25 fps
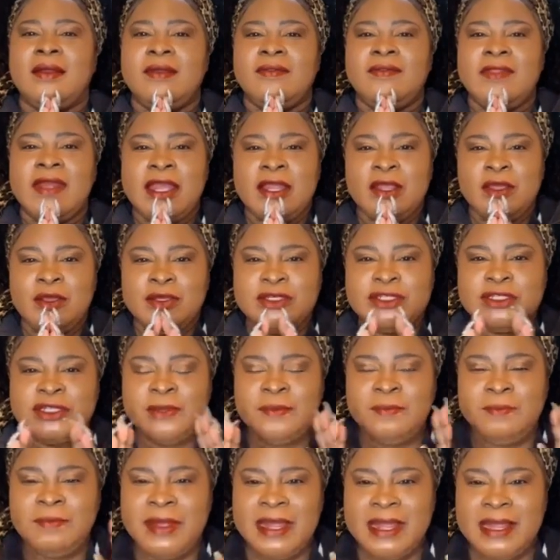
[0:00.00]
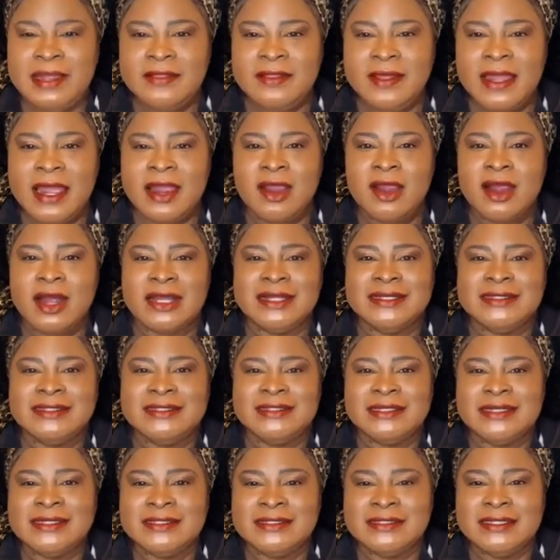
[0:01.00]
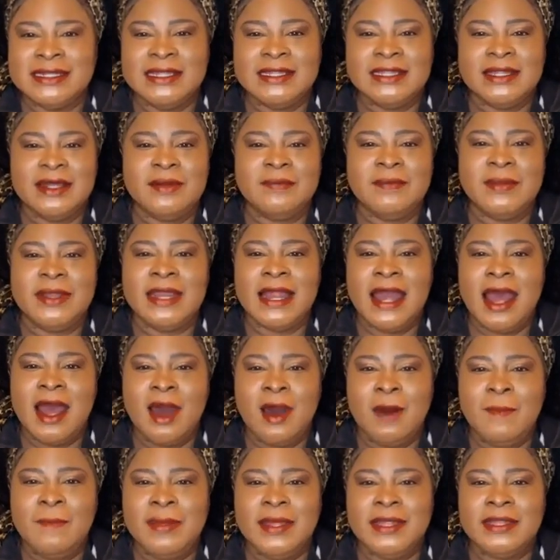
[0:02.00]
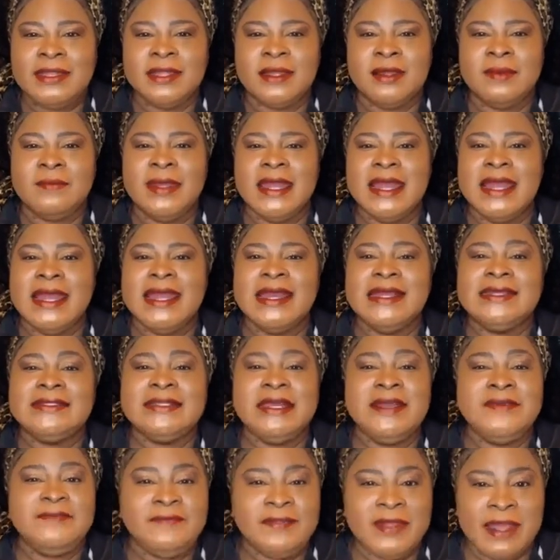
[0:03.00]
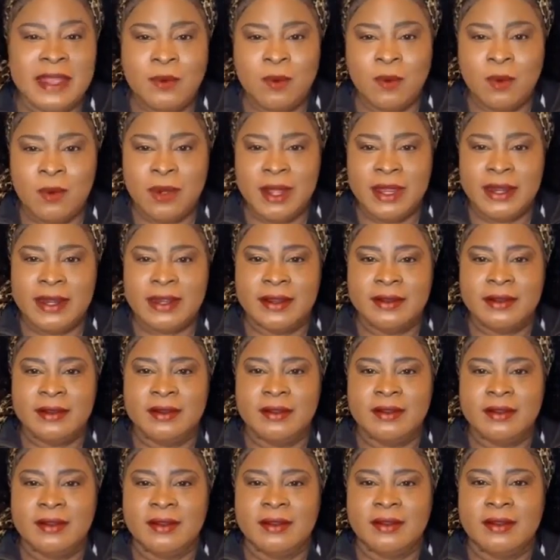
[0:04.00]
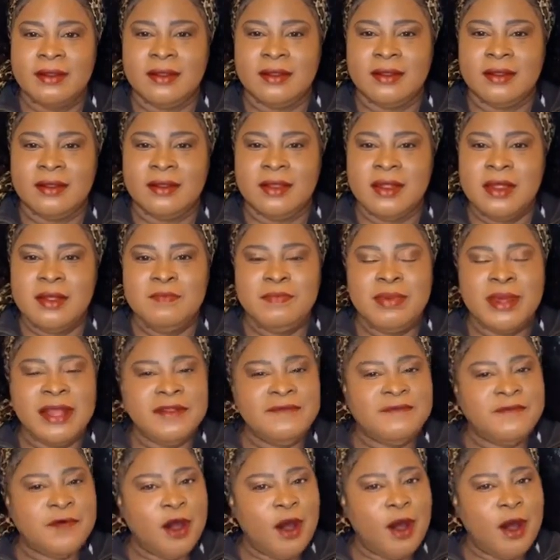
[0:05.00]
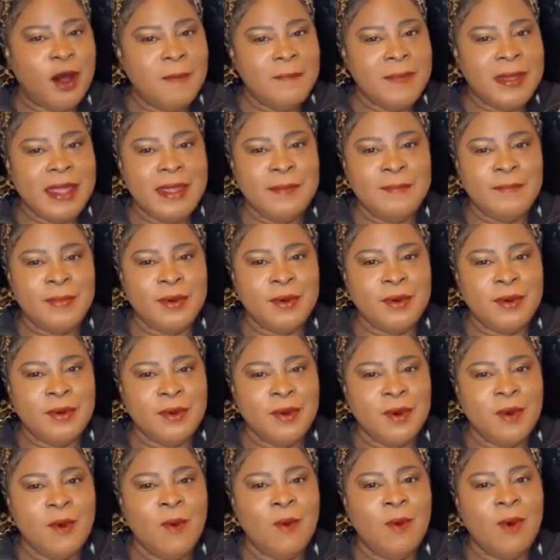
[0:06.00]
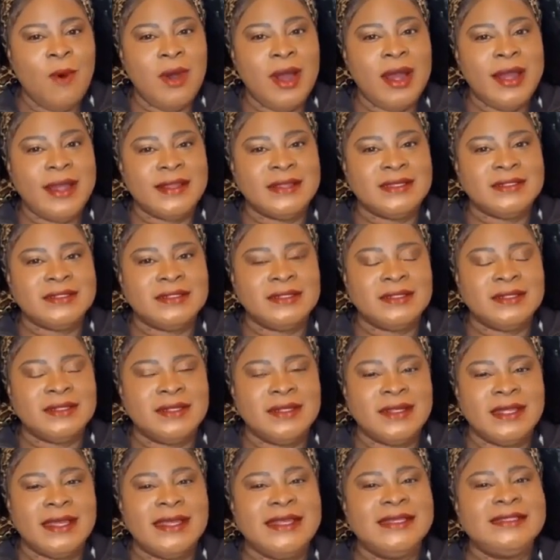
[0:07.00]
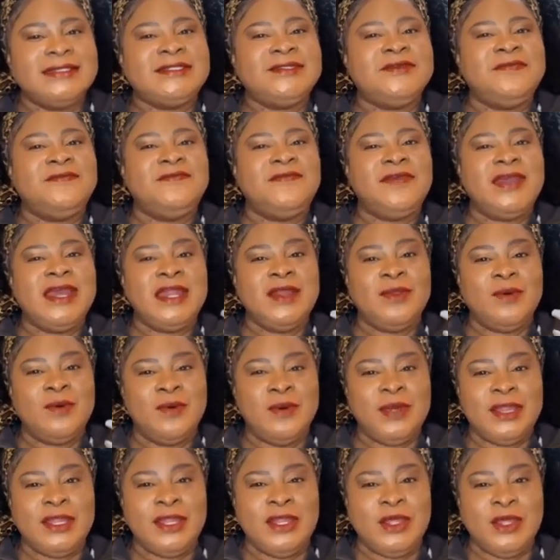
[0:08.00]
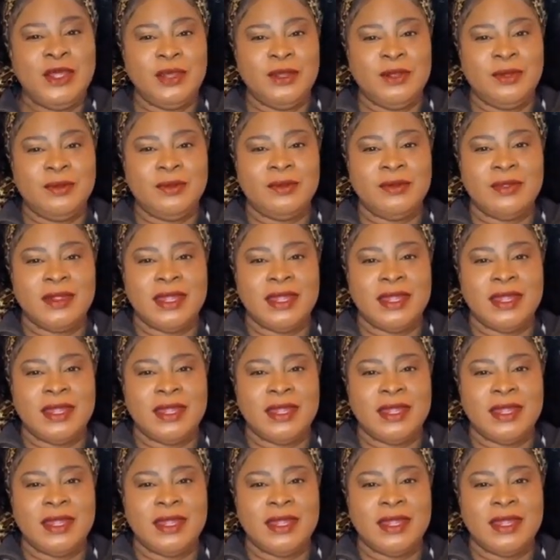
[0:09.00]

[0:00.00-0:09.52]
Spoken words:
that you should be there assisting them and helping them is if they want it. But if all people want is to vent on you